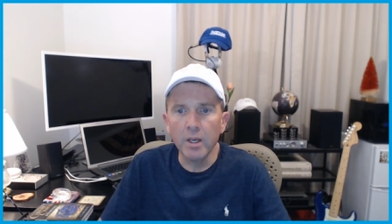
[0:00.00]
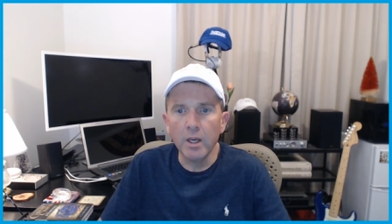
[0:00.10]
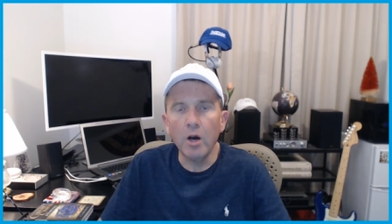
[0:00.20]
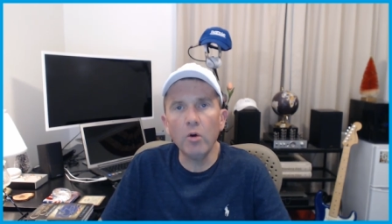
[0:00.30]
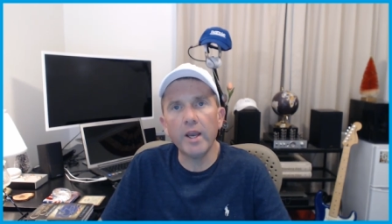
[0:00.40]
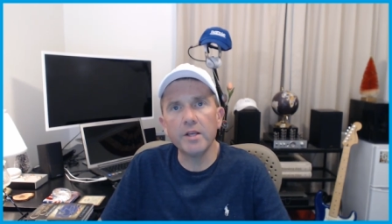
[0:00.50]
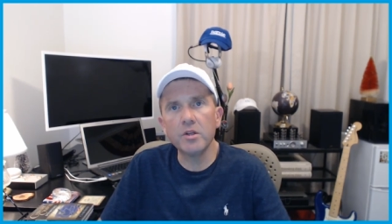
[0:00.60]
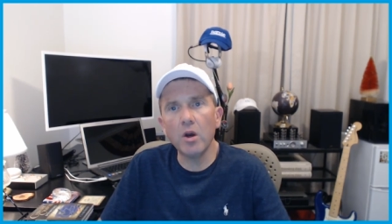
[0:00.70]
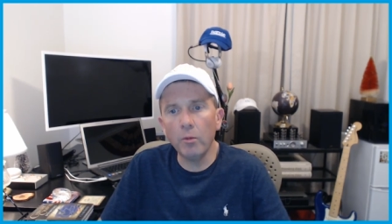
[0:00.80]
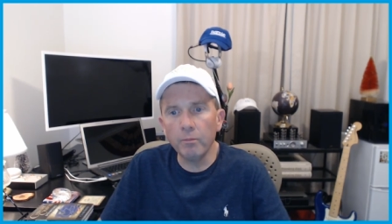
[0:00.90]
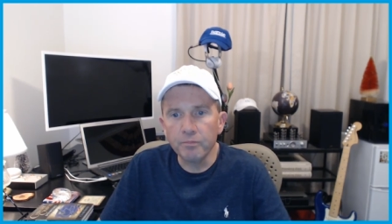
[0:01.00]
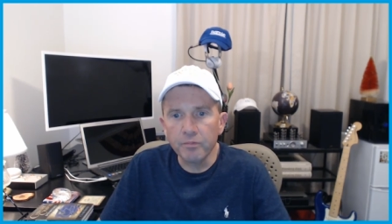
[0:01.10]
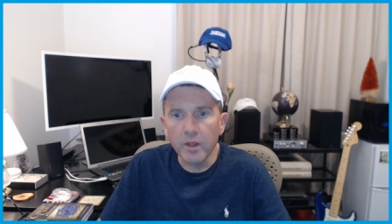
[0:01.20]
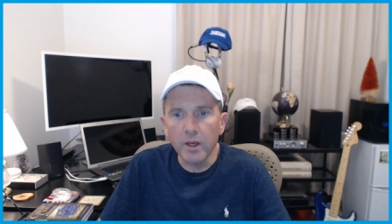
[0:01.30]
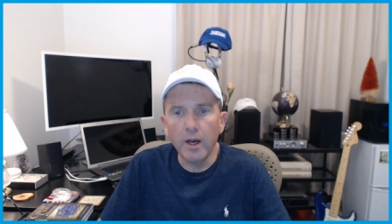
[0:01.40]
Okay, so
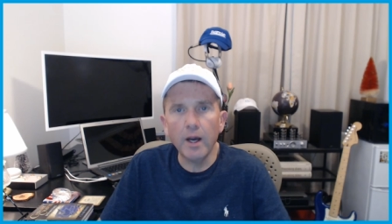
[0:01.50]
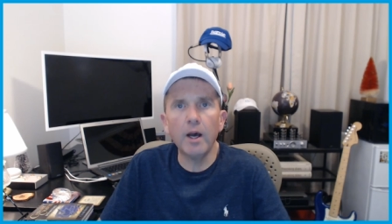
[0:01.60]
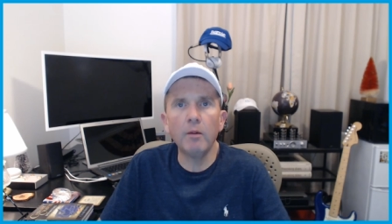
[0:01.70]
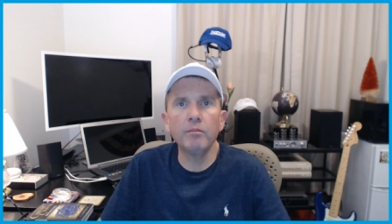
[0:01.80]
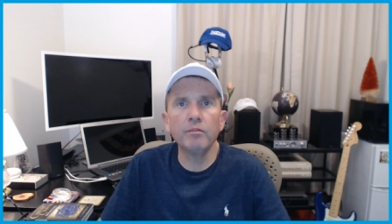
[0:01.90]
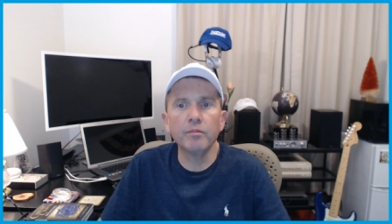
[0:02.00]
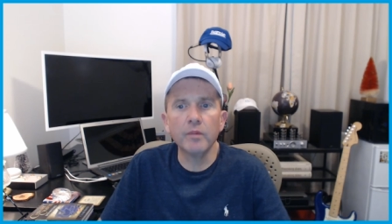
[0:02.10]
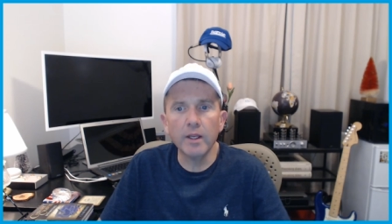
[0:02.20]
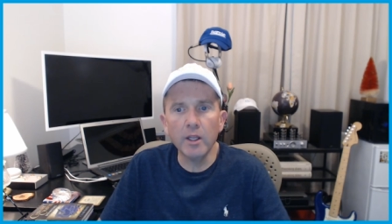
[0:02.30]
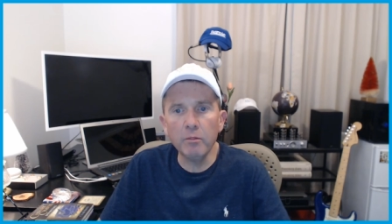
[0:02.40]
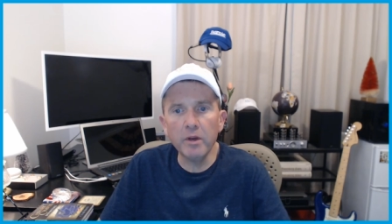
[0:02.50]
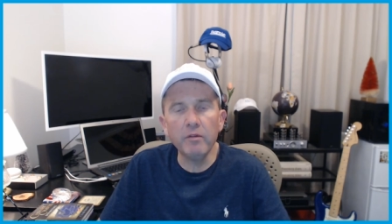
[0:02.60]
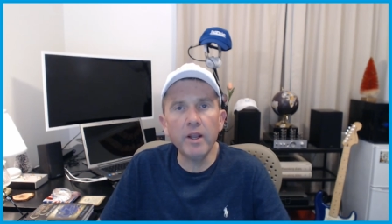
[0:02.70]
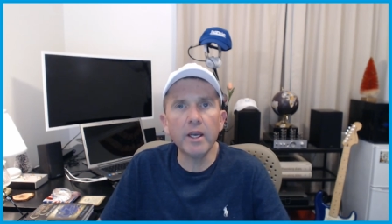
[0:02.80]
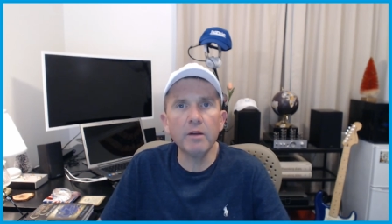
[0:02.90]
a little bit of
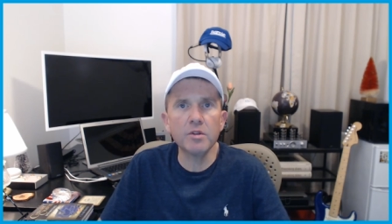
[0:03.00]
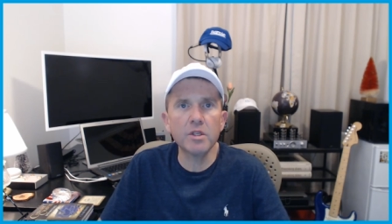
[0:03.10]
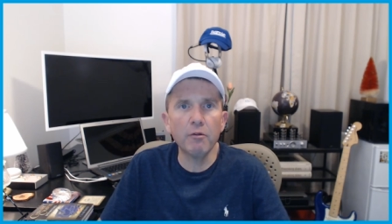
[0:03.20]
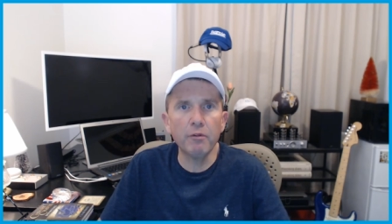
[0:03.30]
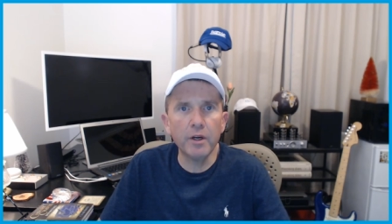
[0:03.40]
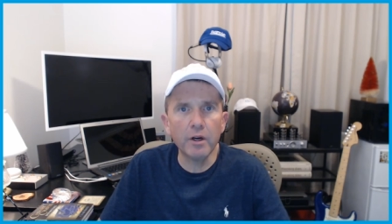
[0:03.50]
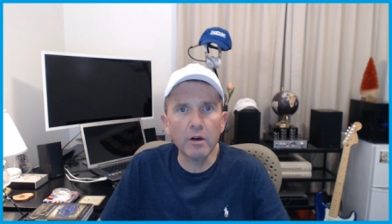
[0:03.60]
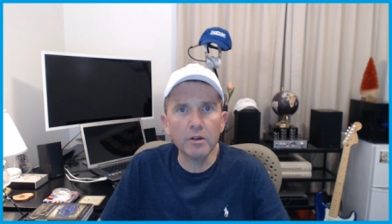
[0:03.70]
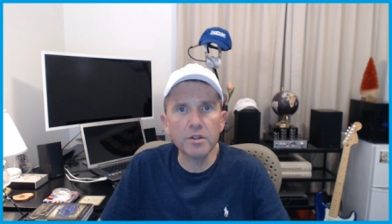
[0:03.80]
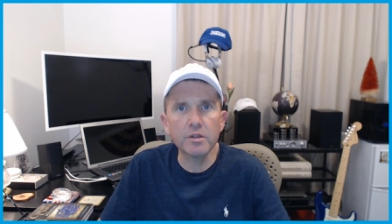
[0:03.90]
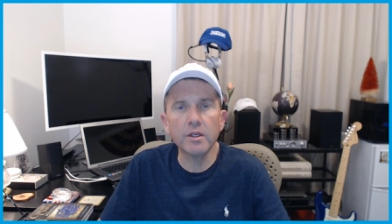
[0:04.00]
negative stuff here. Just